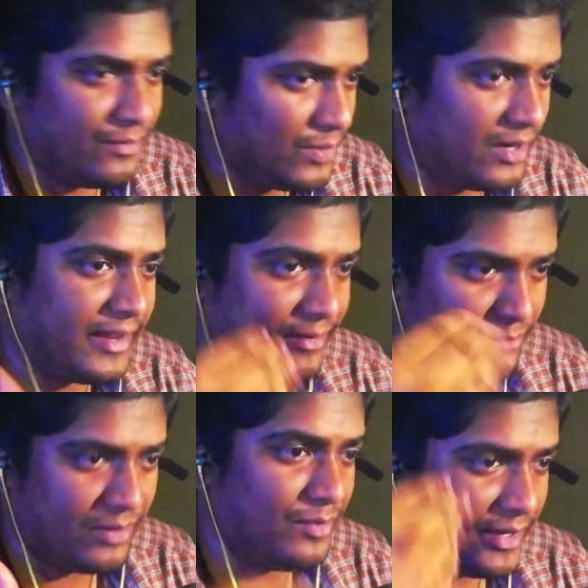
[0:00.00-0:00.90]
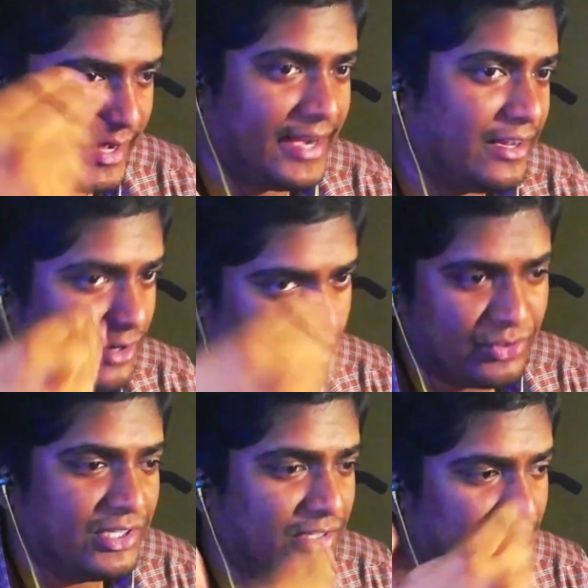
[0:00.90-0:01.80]
We're getting close
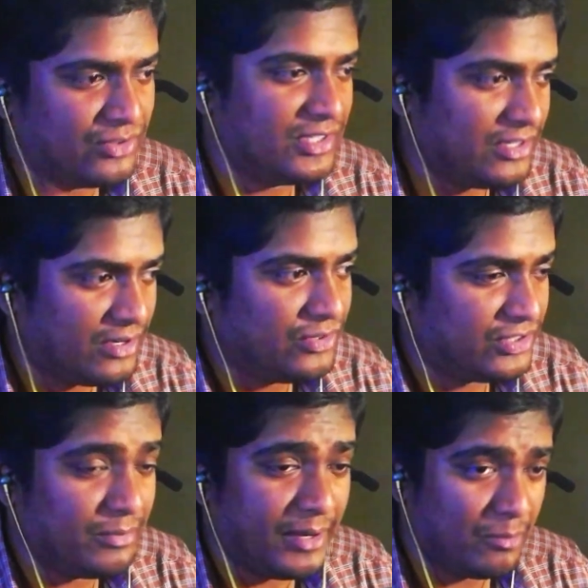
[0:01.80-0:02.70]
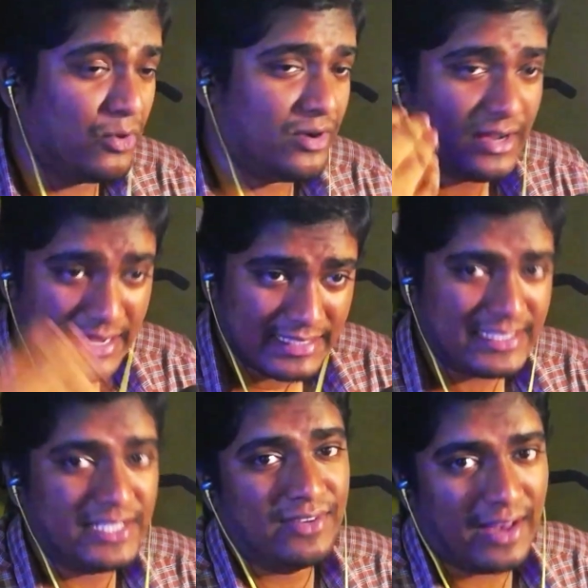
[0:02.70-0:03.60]
and close and close to being more
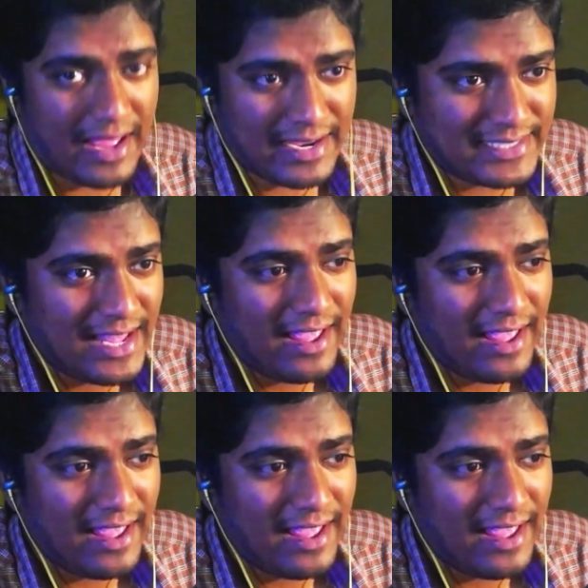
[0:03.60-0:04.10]
civilized,